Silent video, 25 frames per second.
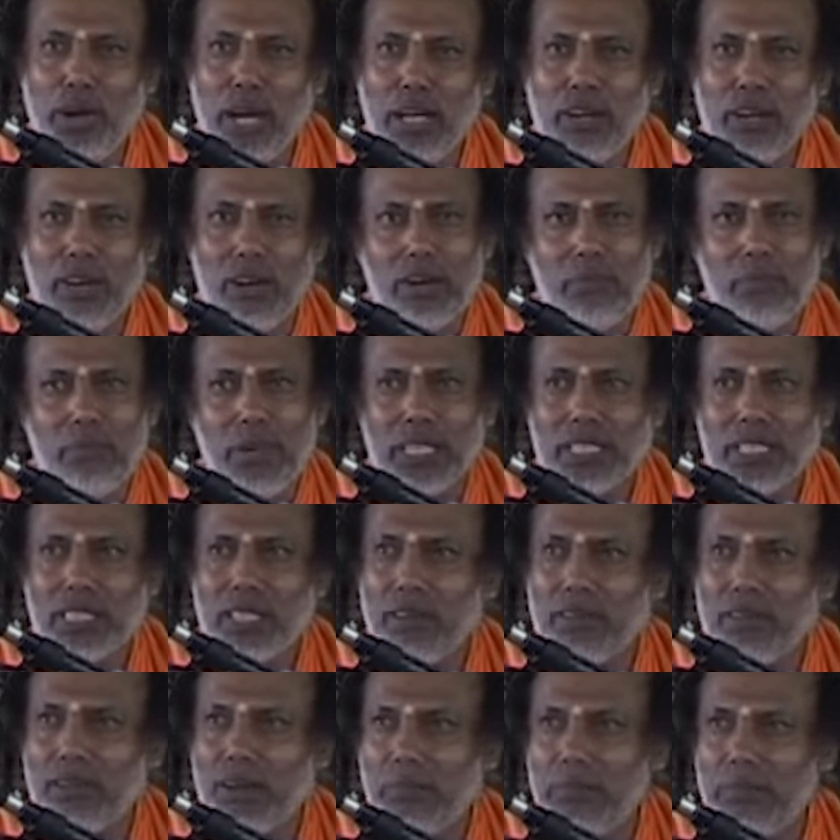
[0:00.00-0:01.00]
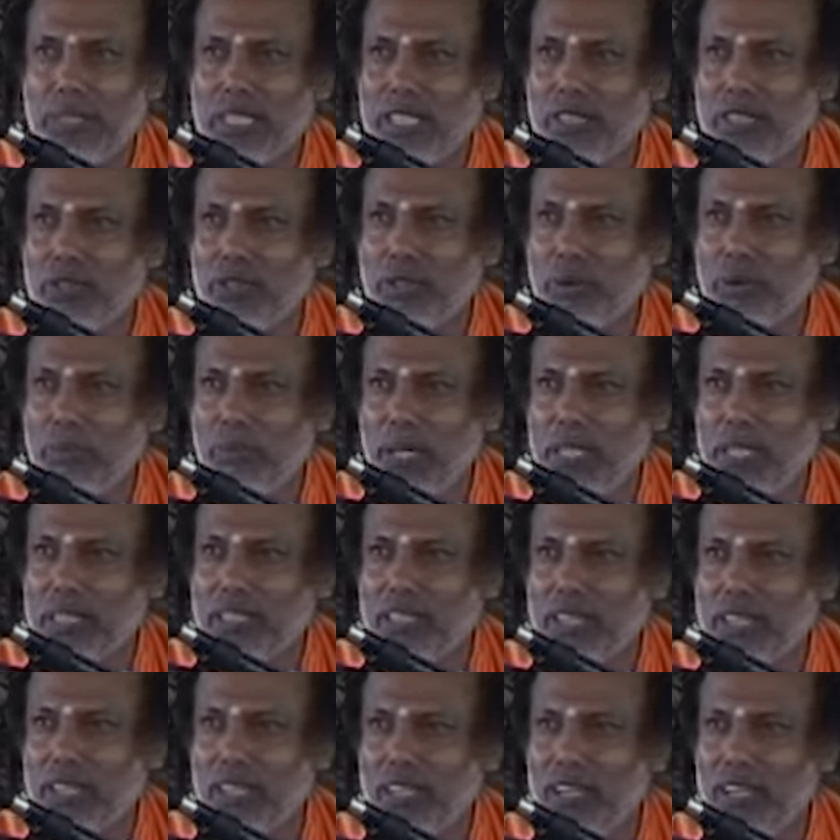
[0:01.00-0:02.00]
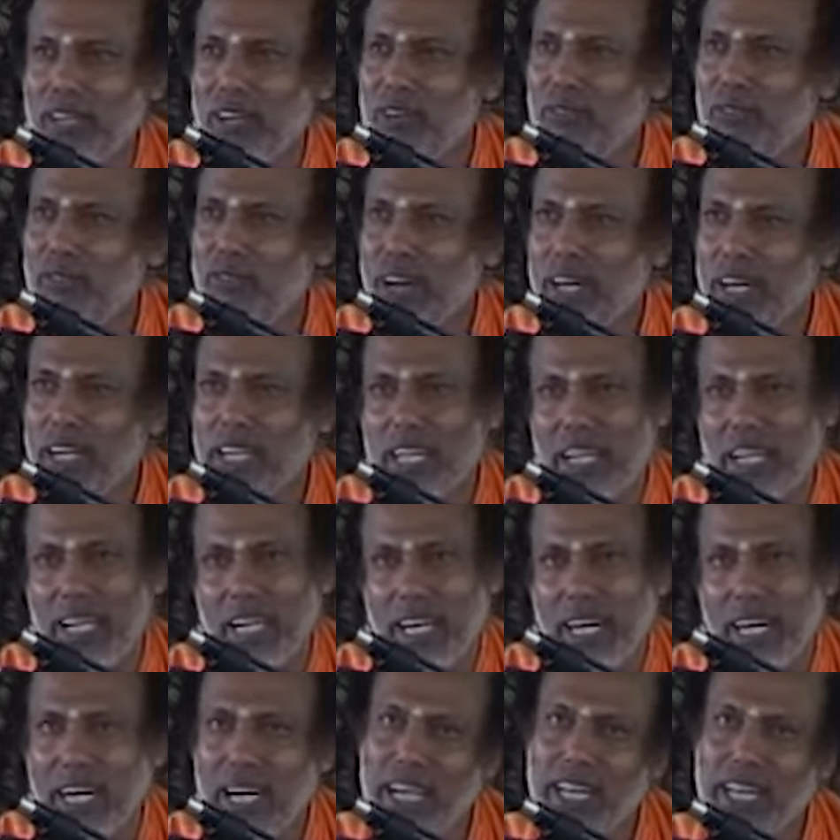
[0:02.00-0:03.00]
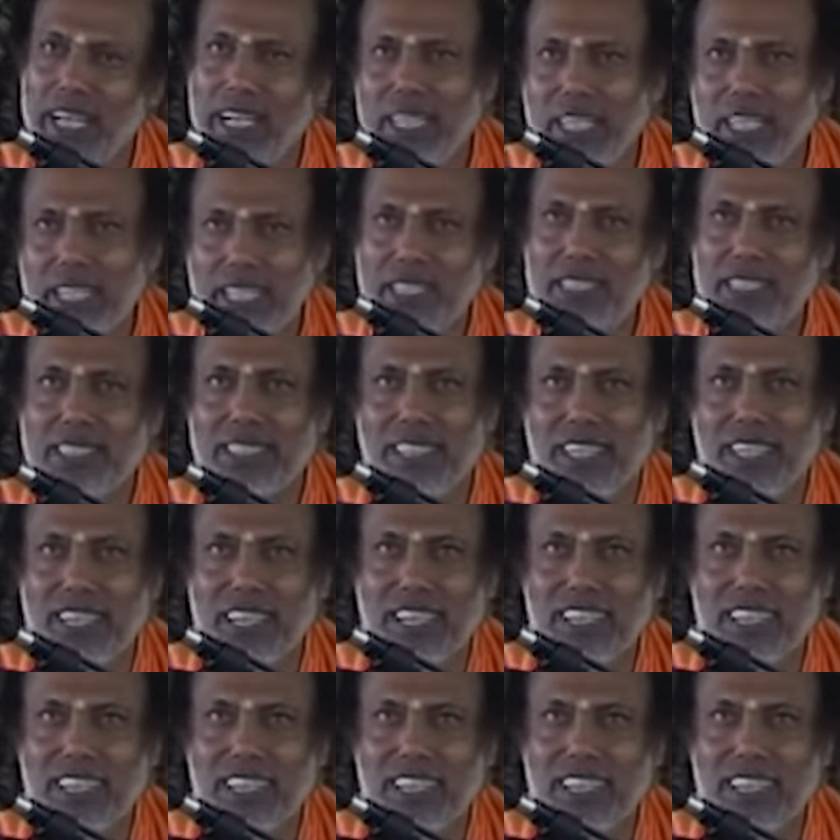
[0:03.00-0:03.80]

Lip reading: I got myself committed to the person. What a headache it is.